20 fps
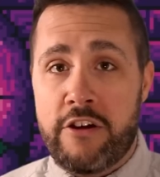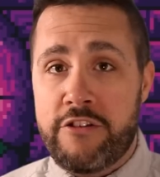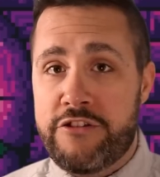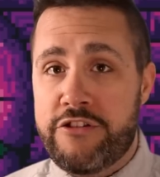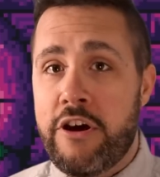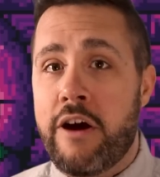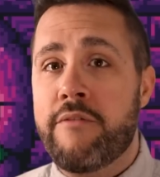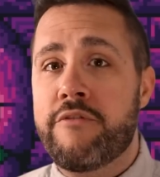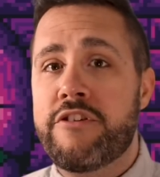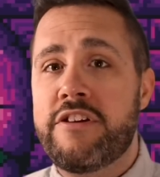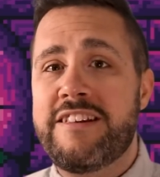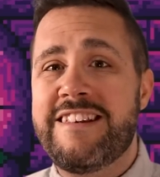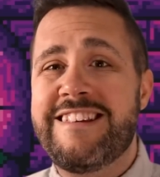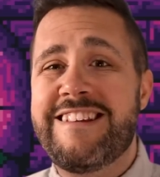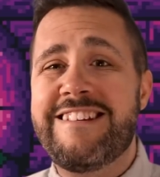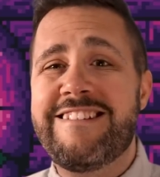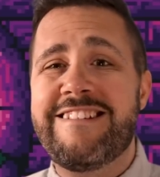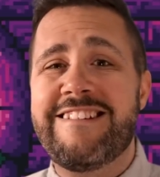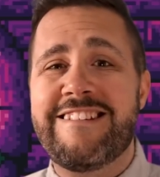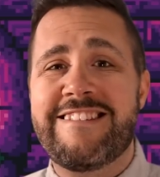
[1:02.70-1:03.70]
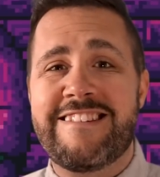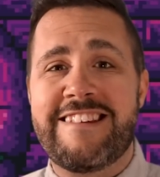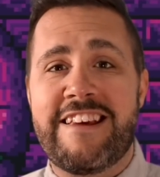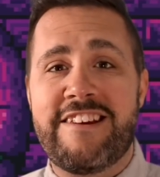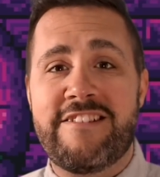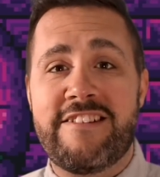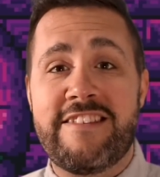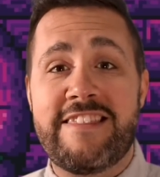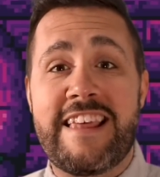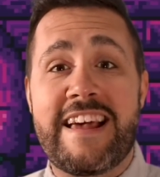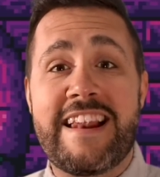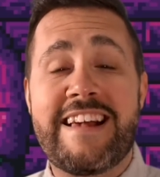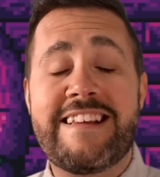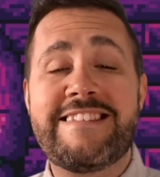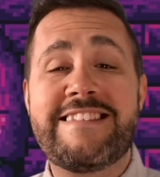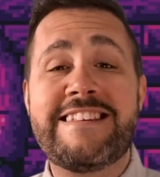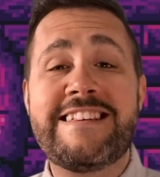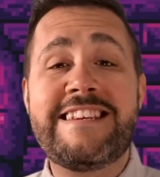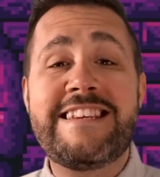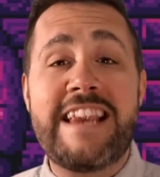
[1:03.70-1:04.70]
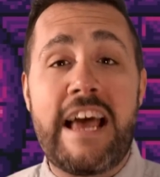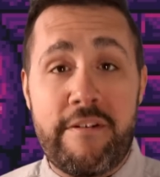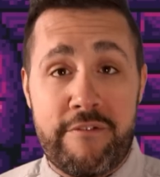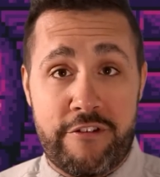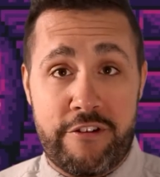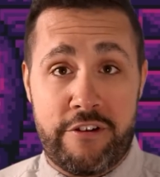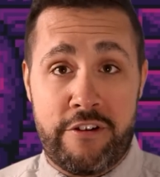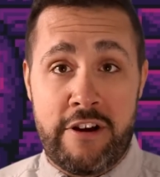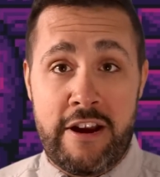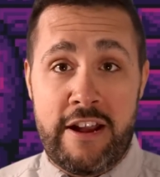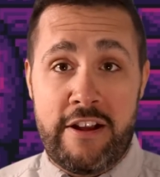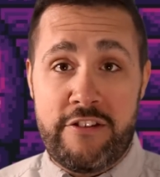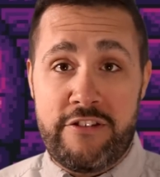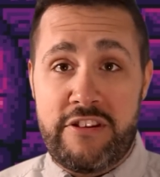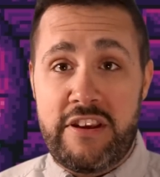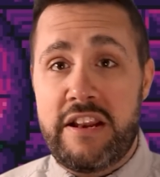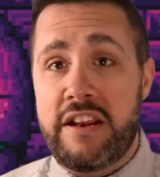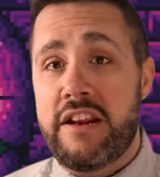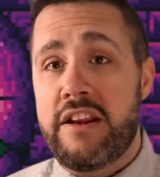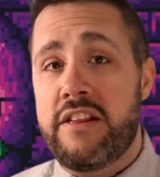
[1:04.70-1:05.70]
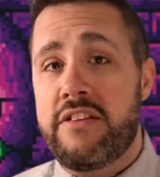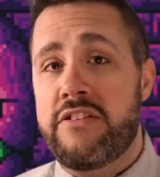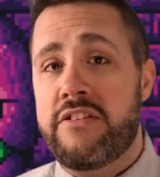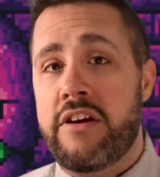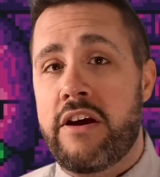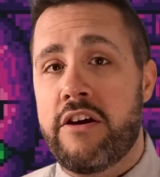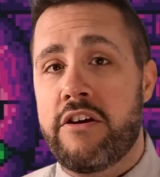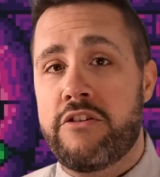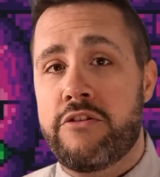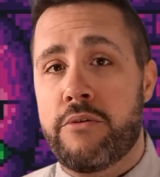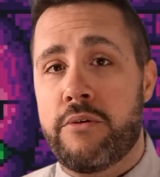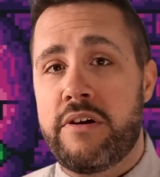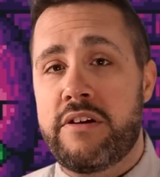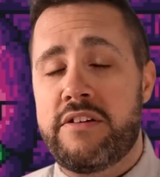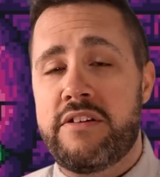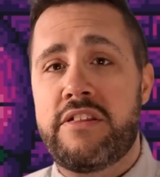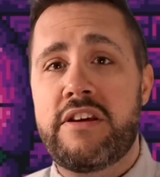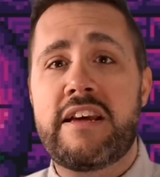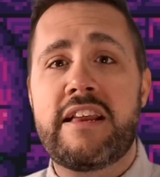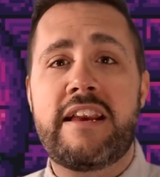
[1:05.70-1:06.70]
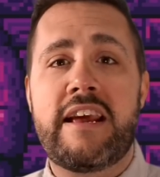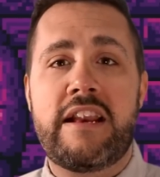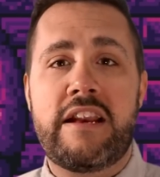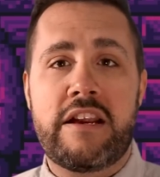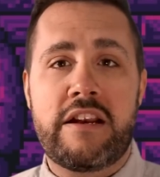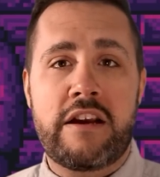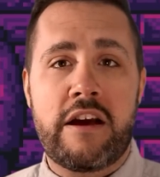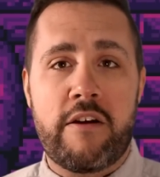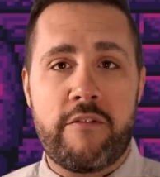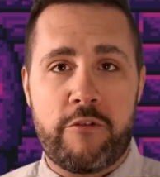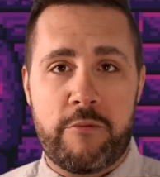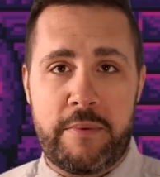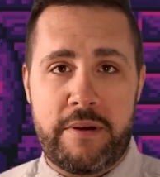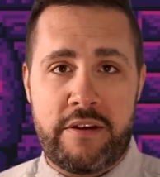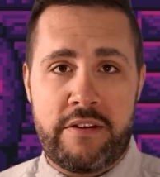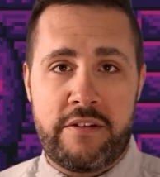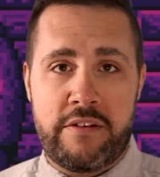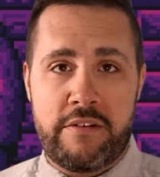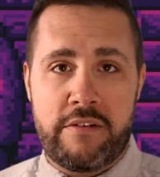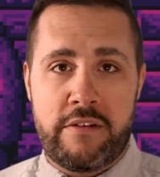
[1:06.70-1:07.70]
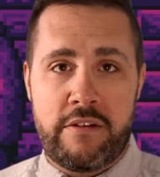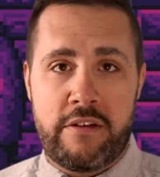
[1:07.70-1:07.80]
a sovereign indigenous nation that has never ceded its territory to the Canadian government.